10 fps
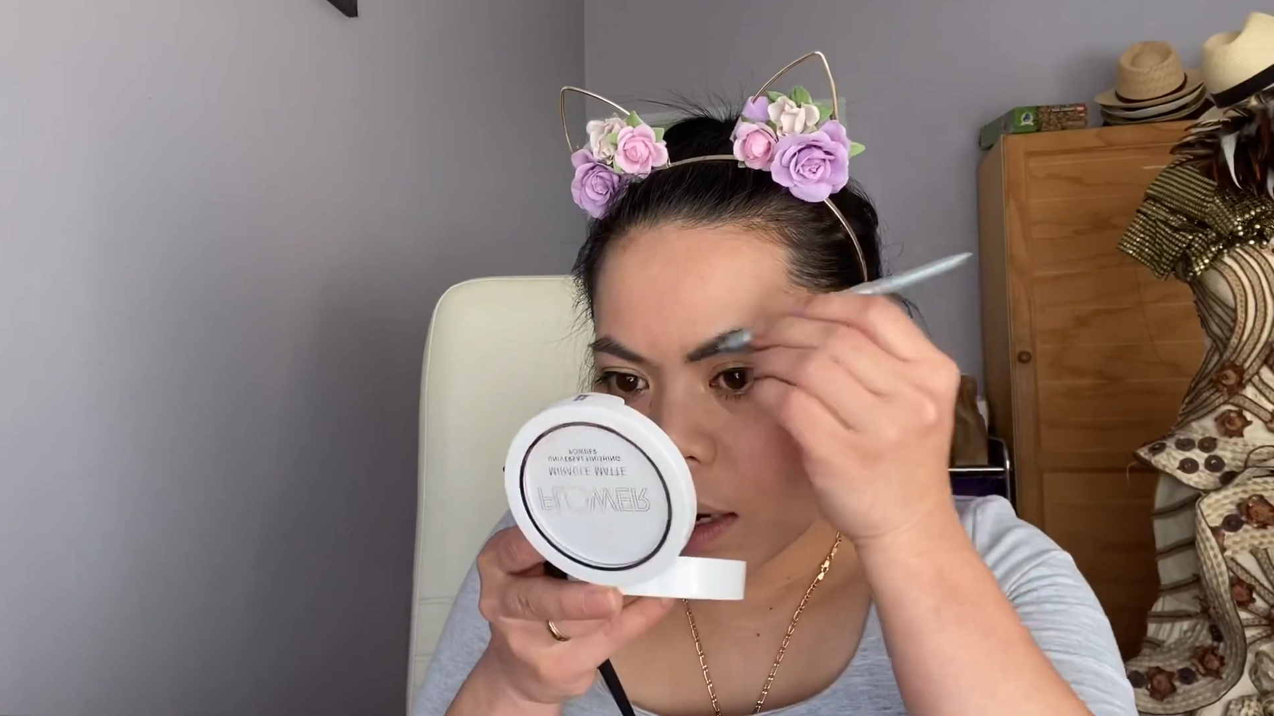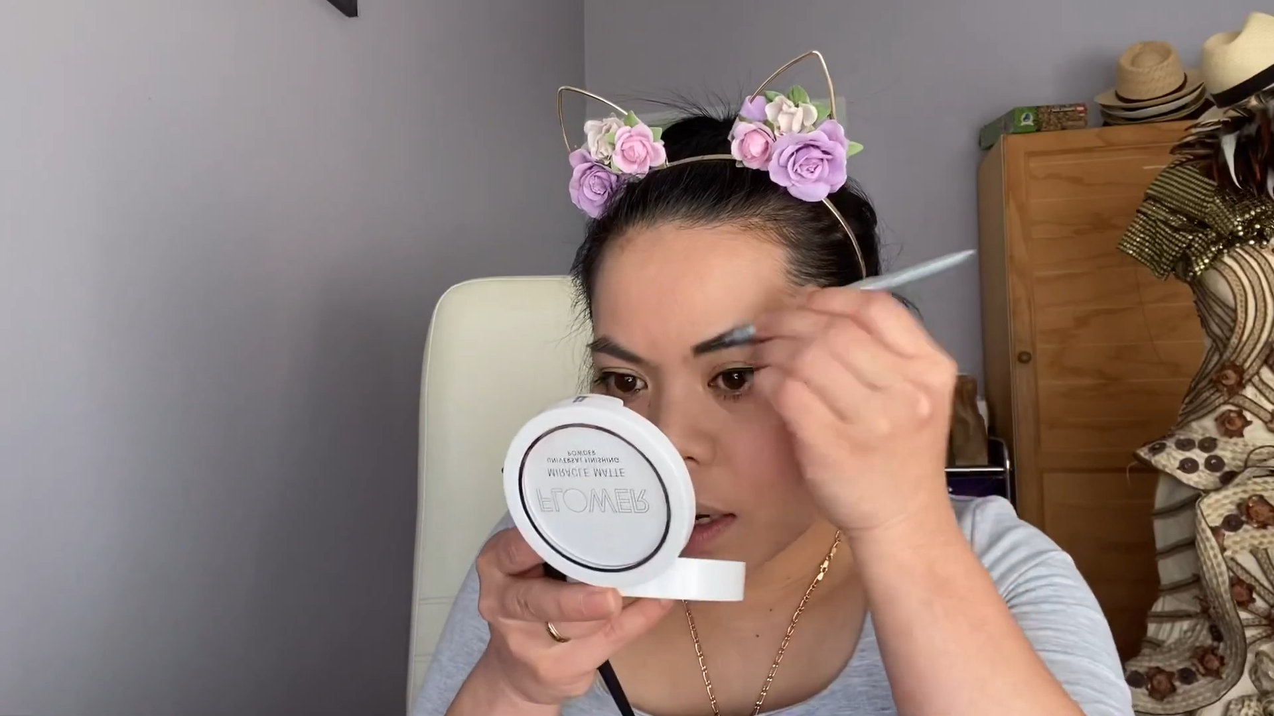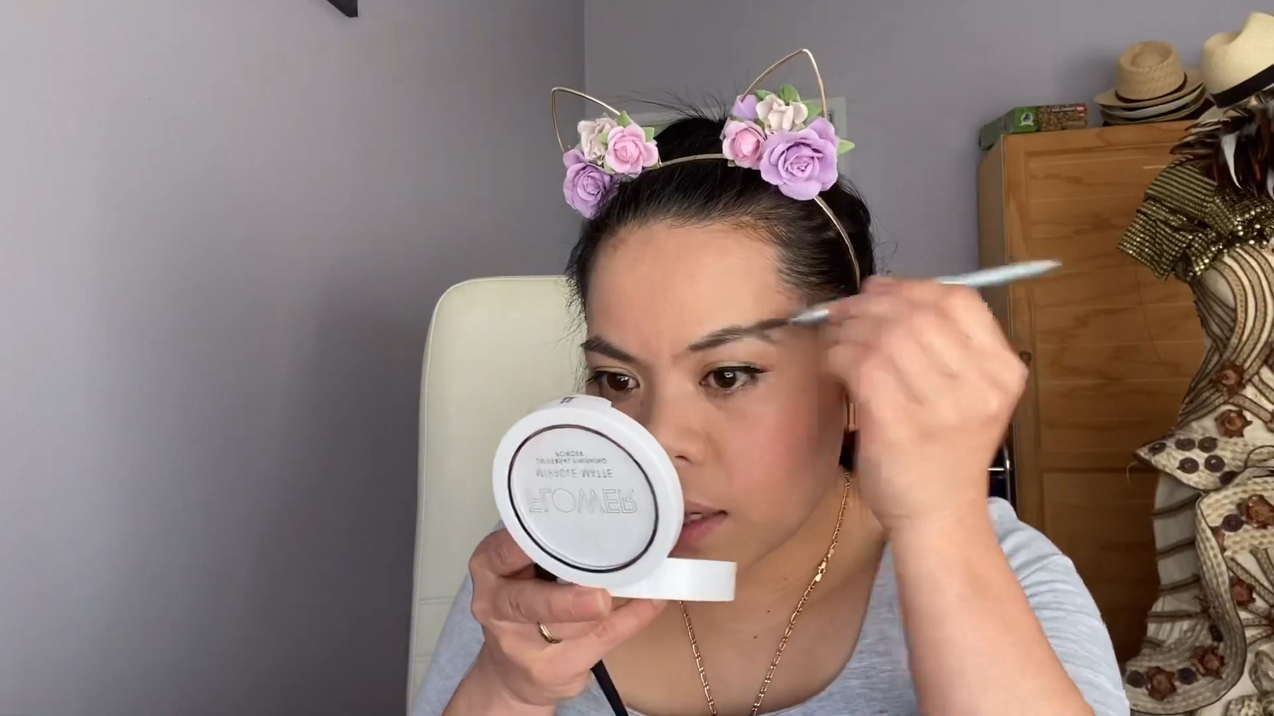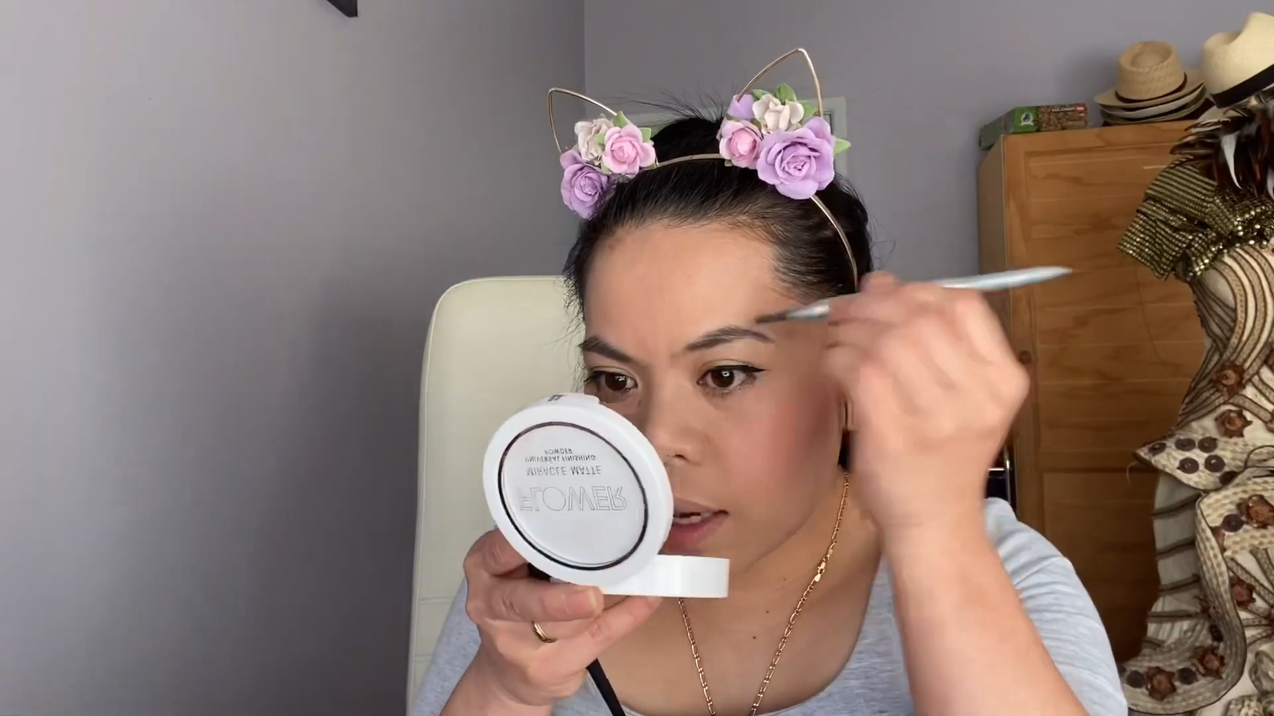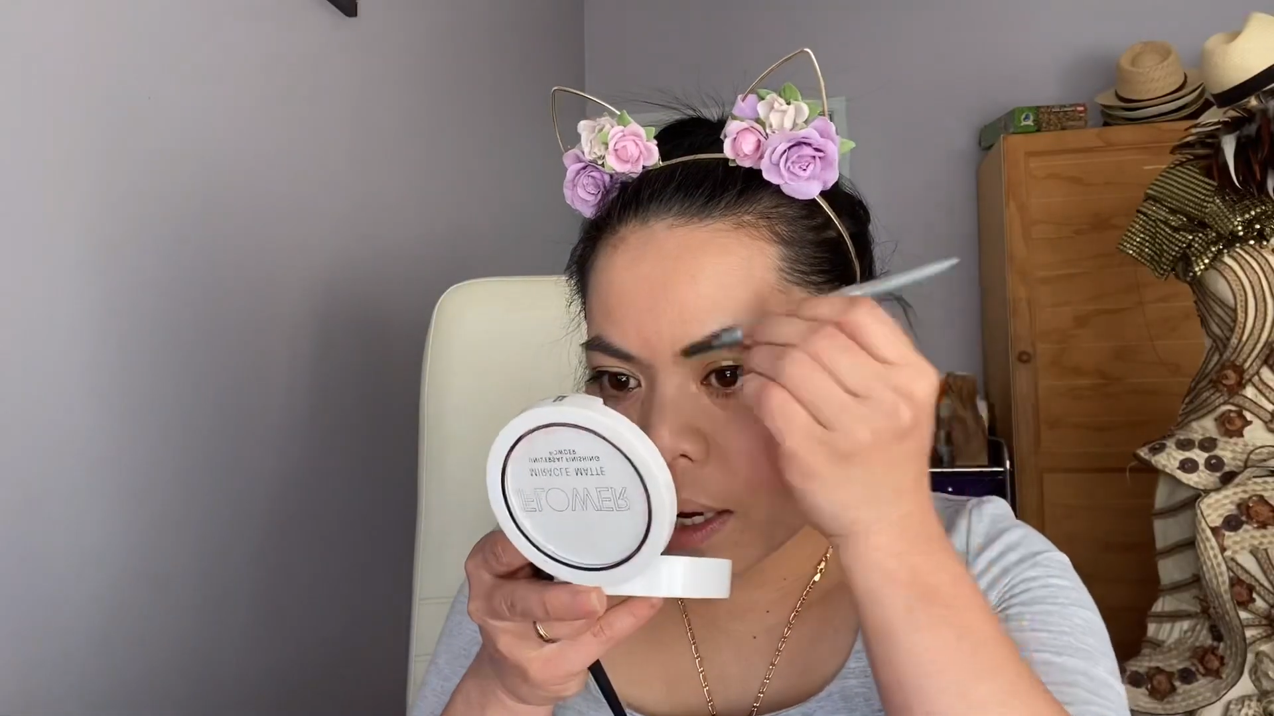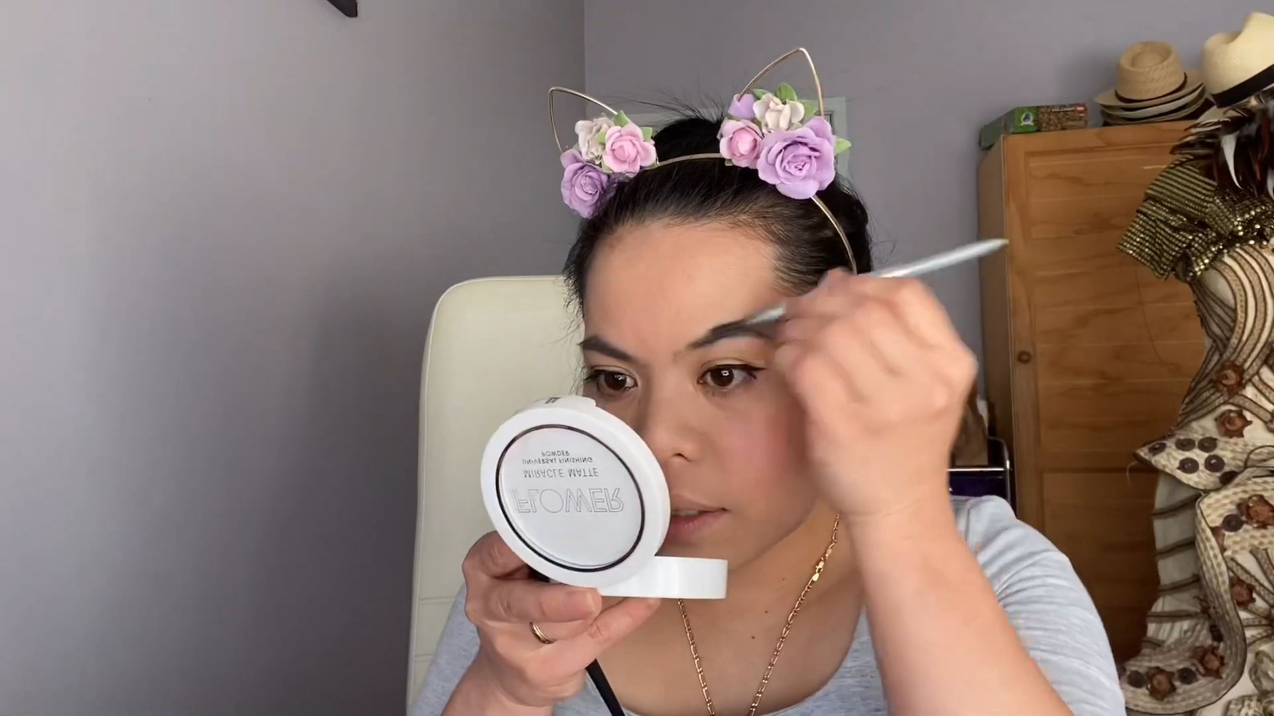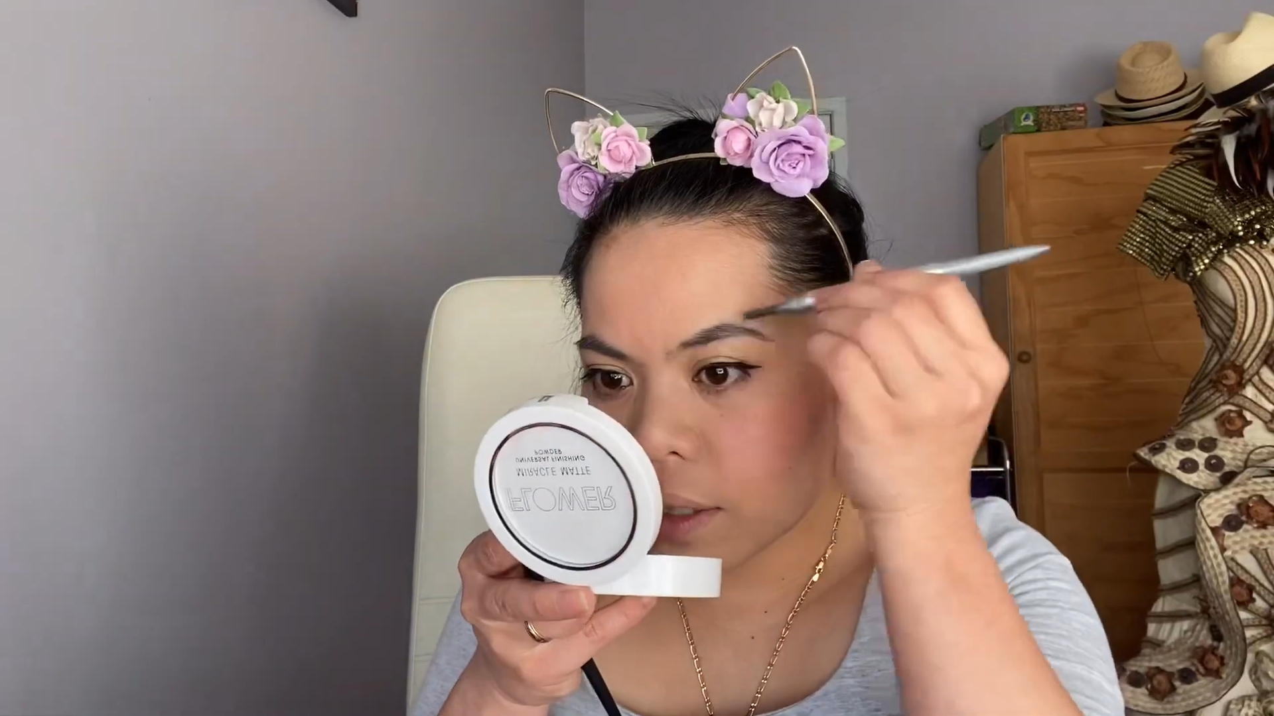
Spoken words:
And then